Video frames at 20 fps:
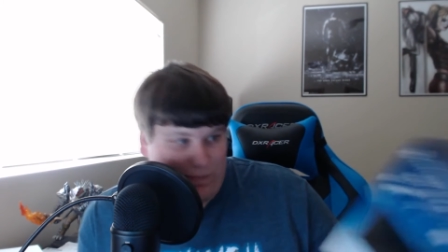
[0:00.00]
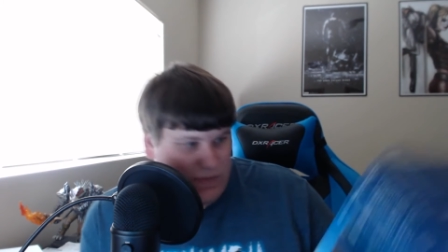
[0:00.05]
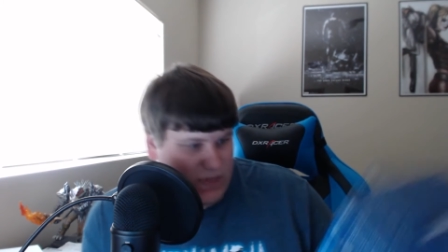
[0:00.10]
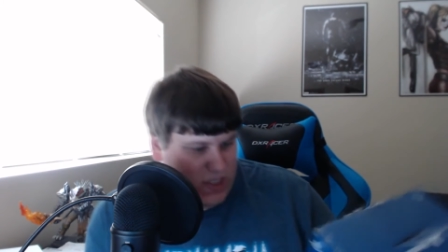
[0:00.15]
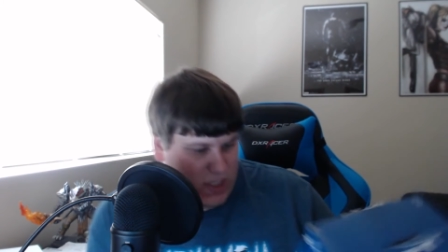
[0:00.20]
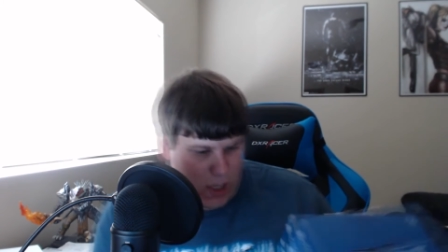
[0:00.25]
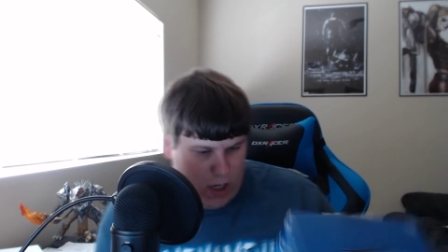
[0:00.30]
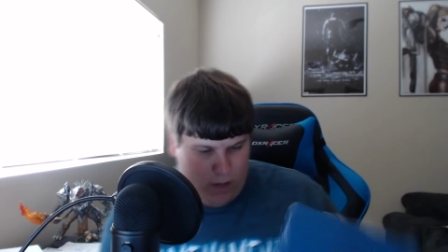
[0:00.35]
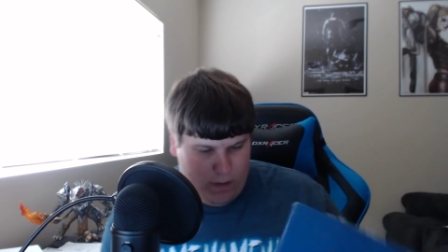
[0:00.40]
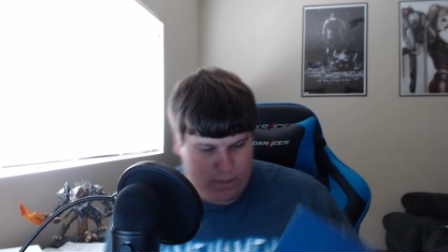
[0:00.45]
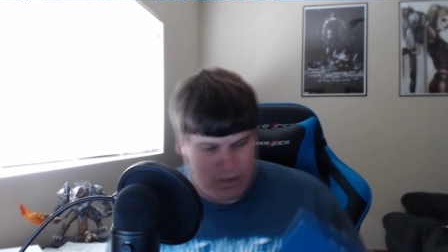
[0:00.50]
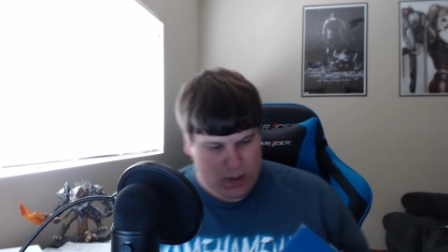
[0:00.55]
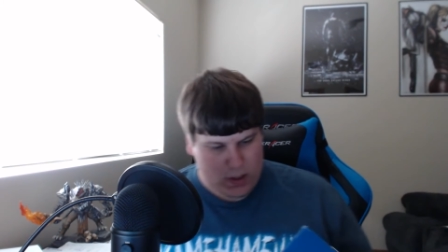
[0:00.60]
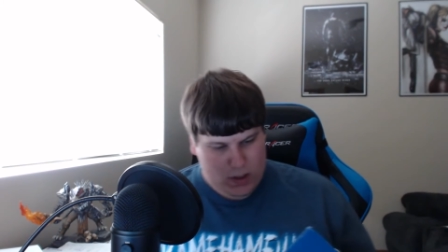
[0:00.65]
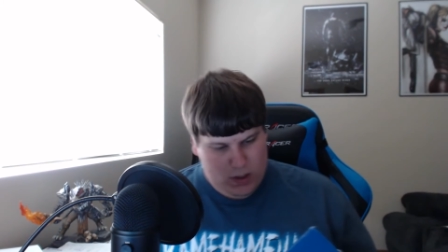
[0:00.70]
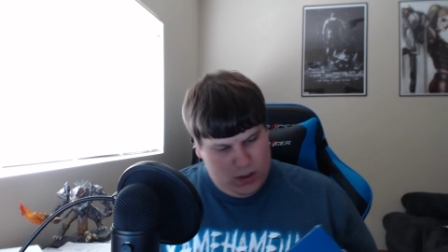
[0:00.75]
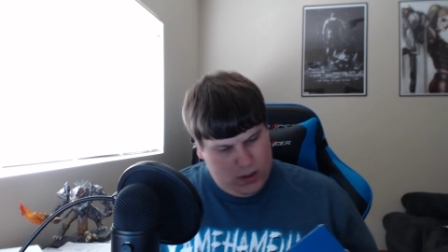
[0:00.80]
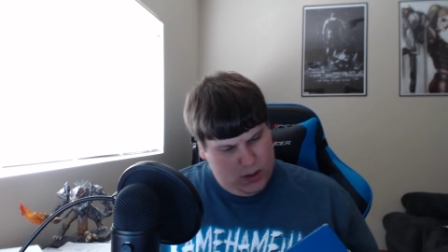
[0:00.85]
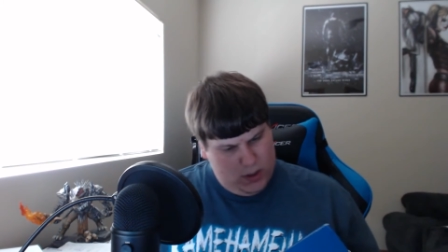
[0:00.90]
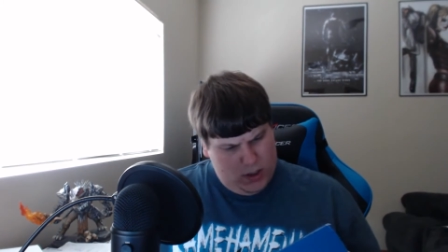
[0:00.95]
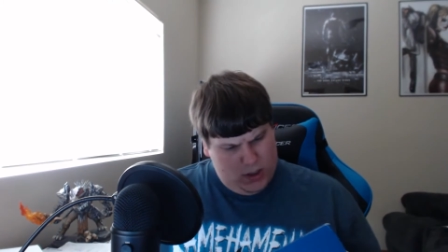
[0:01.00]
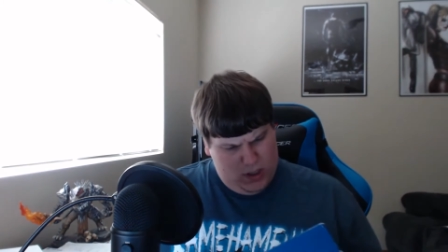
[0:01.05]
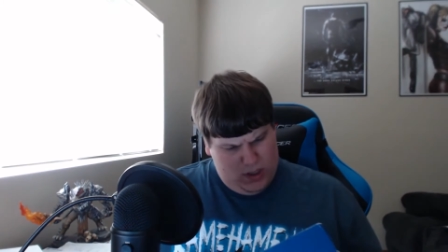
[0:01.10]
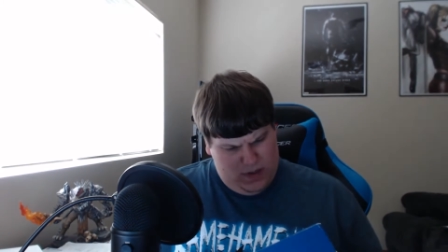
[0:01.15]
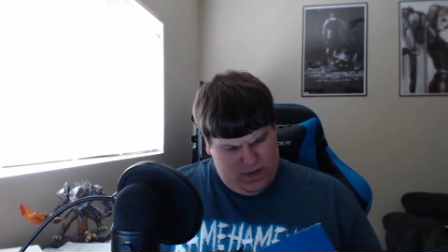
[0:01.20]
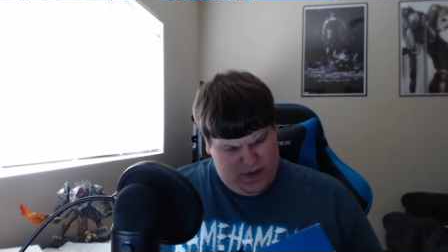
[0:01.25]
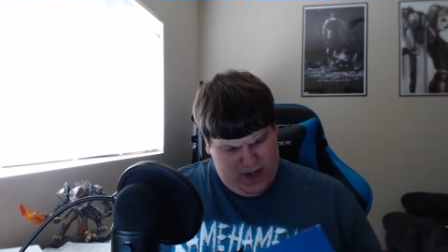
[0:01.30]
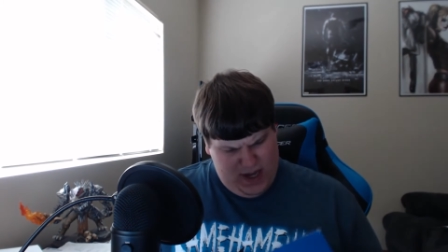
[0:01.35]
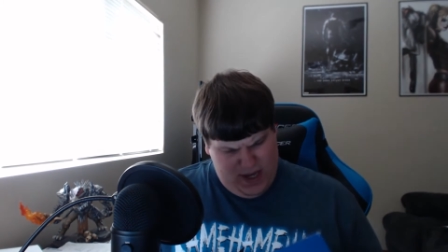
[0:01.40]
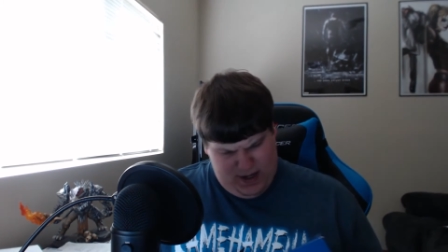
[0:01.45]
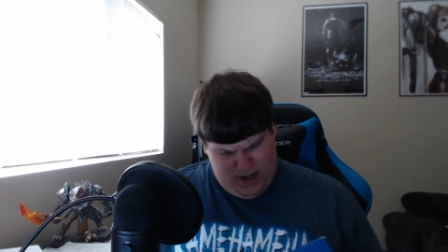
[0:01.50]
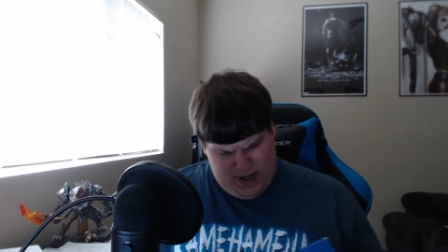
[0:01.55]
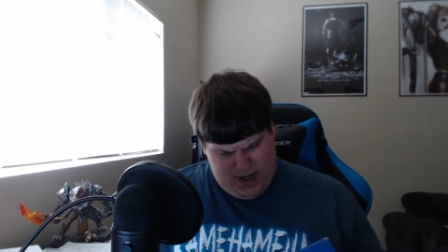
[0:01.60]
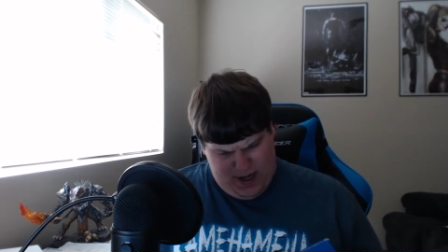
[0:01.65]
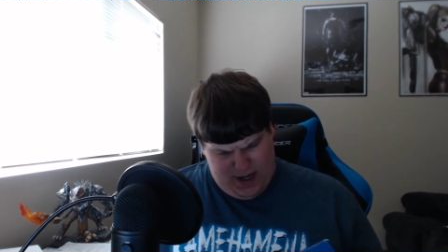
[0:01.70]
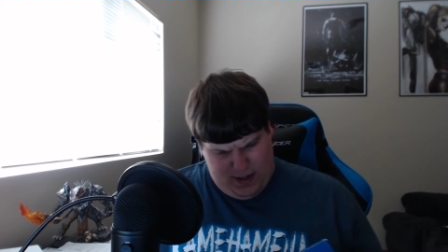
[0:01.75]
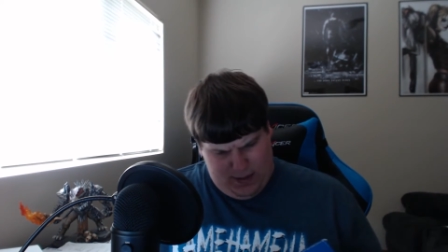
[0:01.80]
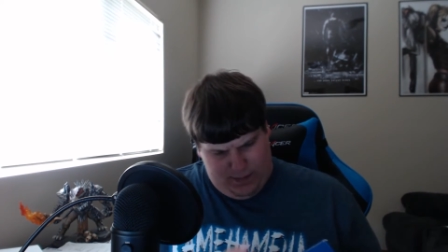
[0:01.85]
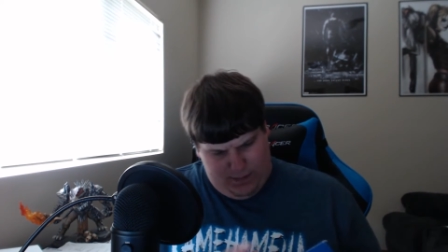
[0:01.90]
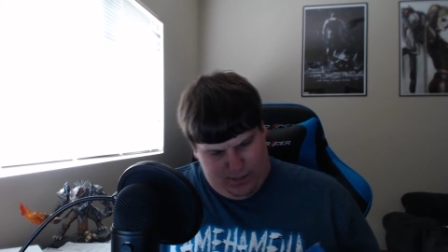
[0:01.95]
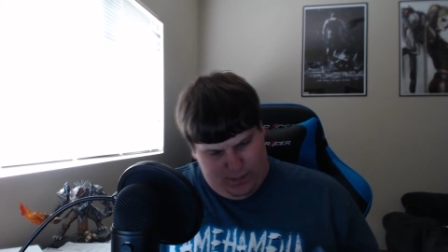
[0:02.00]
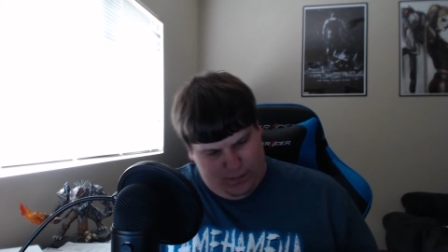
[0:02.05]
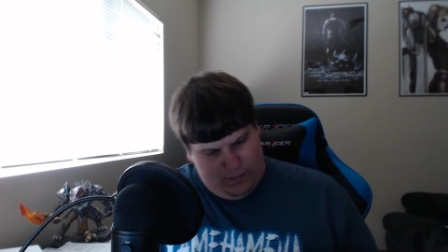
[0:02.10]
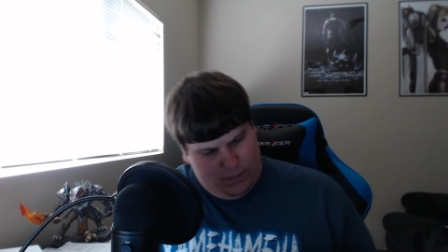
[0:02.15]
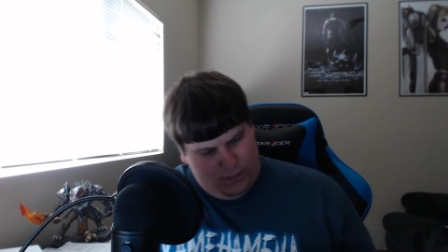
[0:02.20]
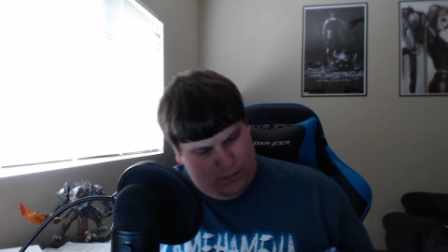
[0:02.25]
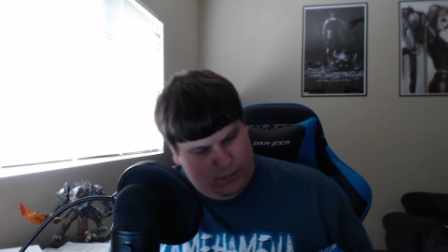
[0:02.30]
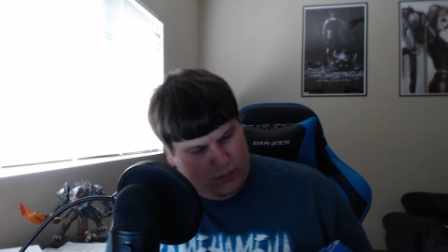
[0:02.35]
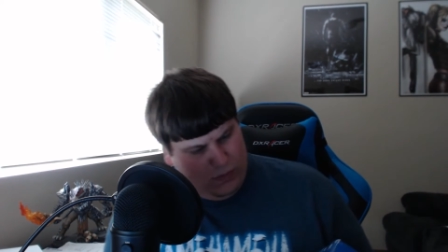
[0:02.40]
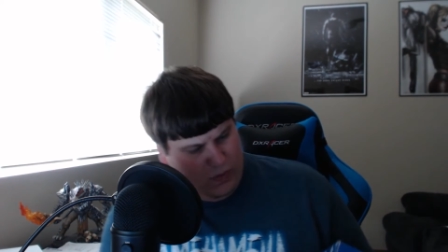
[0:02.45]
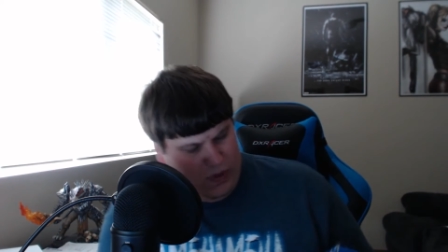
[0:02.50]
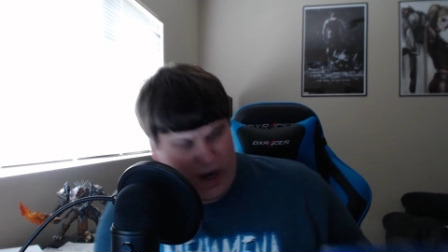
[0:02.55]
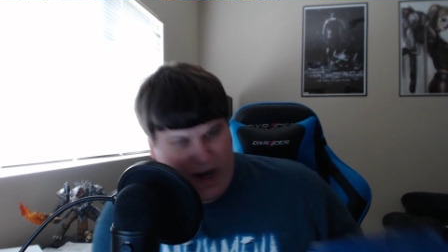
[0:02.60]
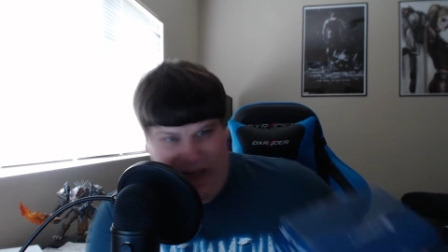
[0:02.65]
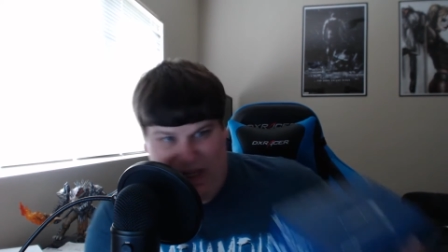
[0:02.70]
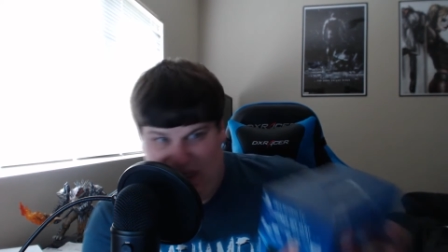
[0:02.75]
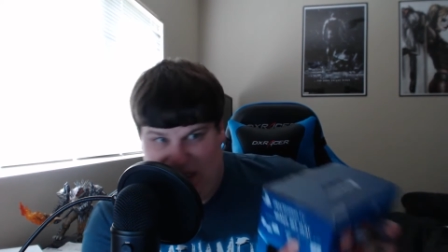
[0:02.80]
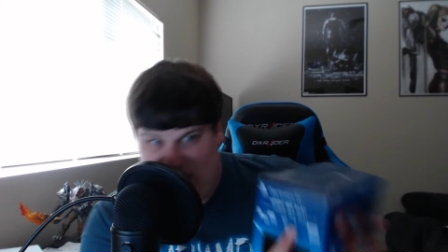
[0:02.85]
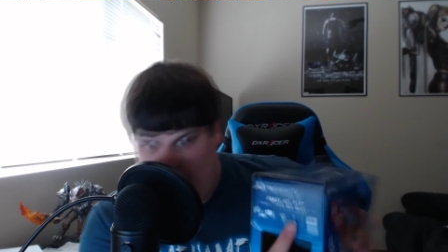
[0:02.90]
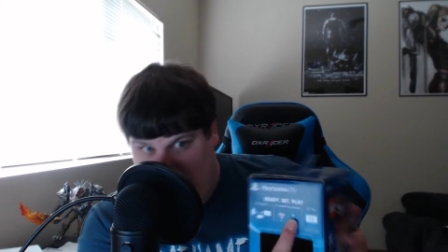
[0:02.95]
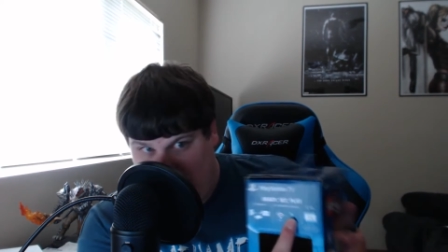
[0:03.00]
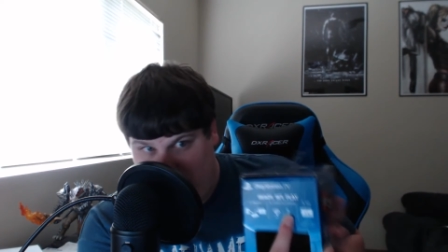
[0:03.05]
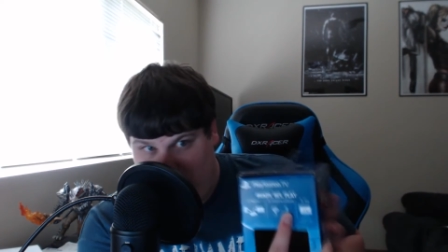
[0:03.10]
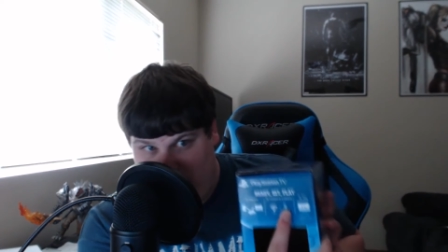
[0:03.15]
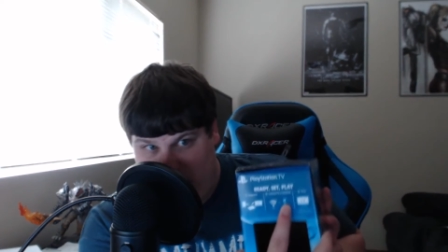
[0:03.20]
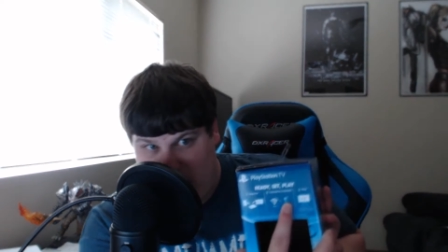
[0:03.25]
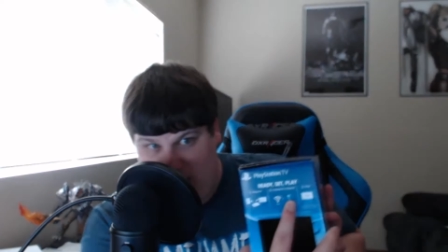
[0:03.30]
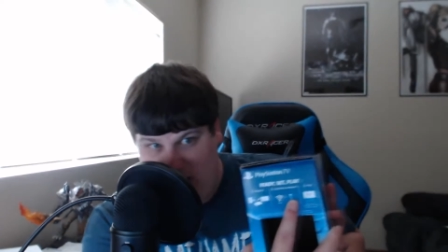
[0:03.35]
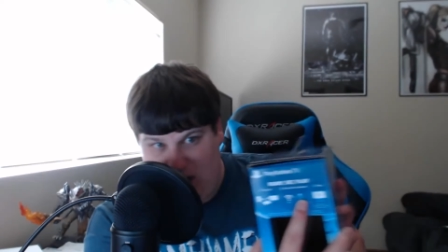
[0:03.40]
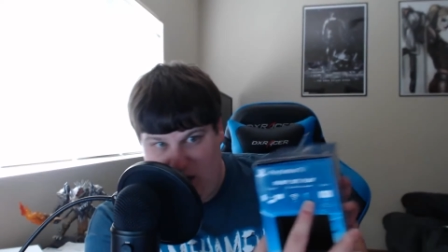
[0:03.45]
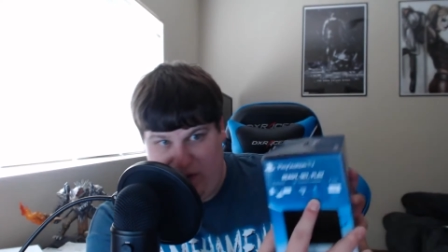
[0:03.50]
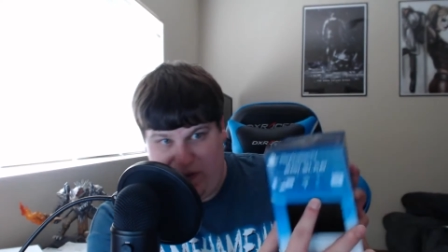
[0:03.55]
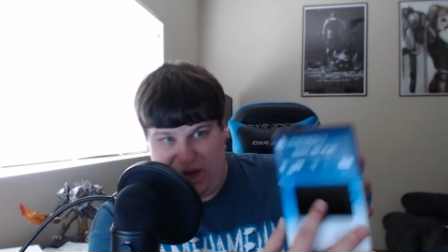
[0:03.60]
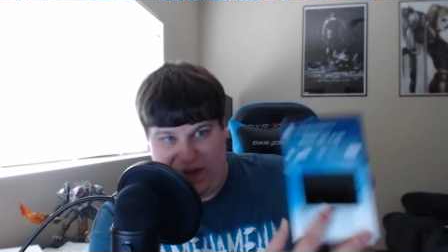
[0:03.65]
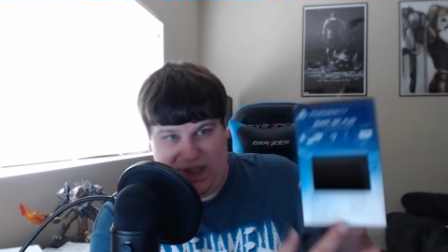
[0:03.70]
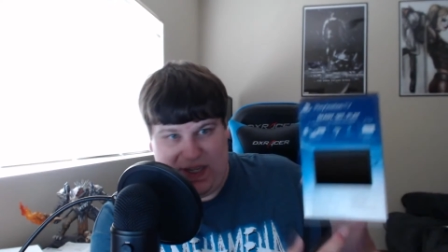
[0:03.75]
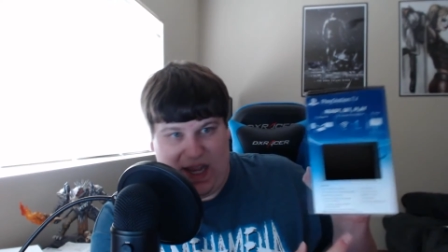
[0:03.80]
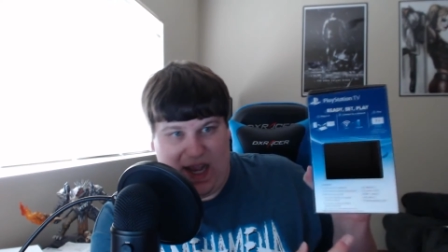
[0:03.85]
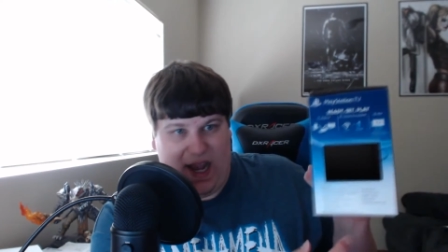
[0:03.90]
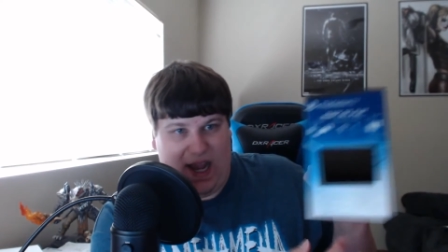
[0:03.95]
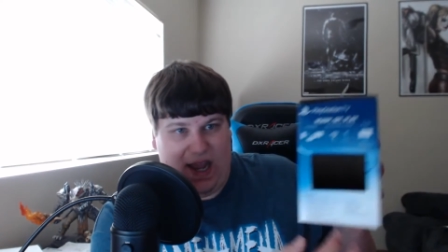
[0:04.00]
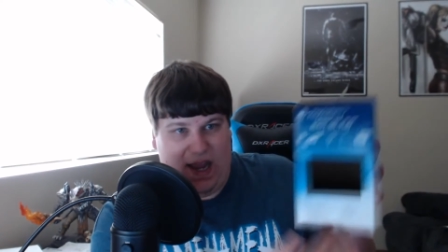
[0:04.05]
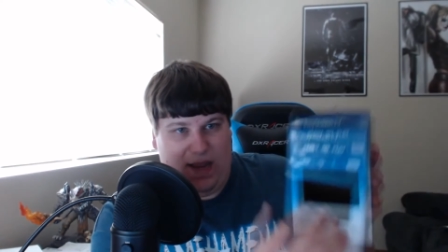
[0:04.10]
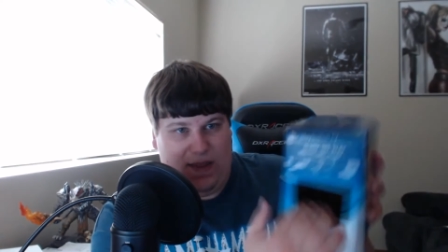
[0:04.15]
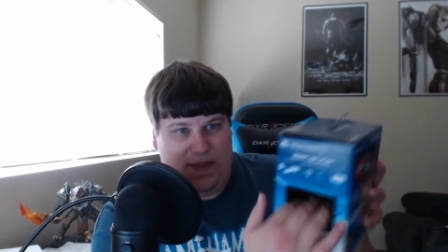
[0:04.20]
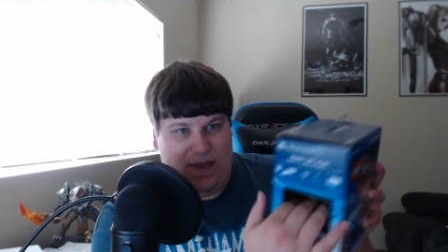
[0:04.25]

So then ready, set, play on the side.